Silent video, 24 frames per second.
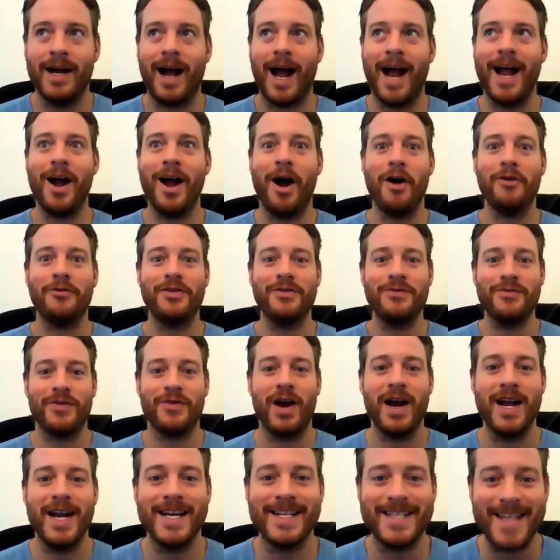often
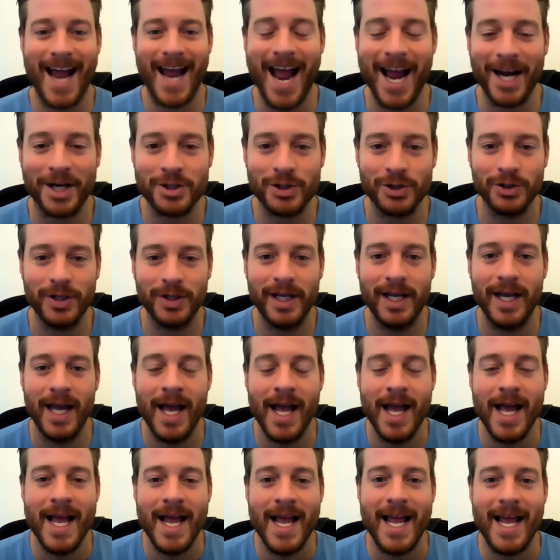find
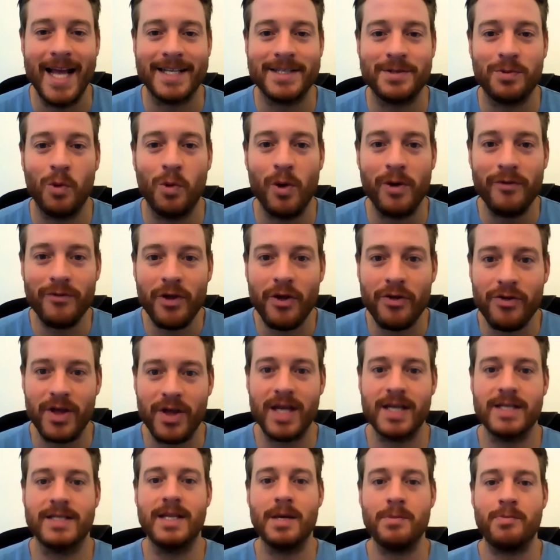it's one of the
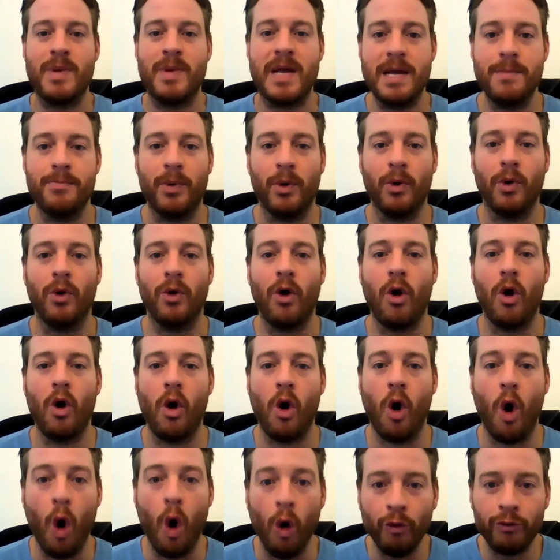things that people
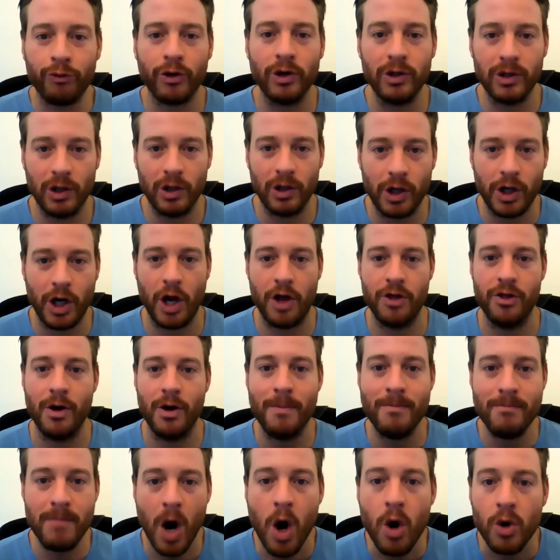overlook the
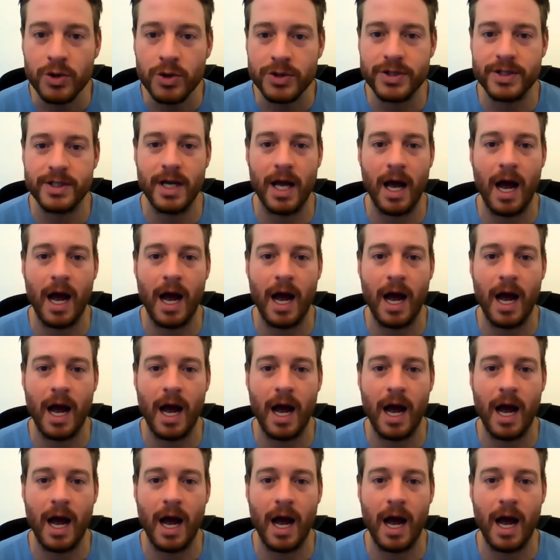most.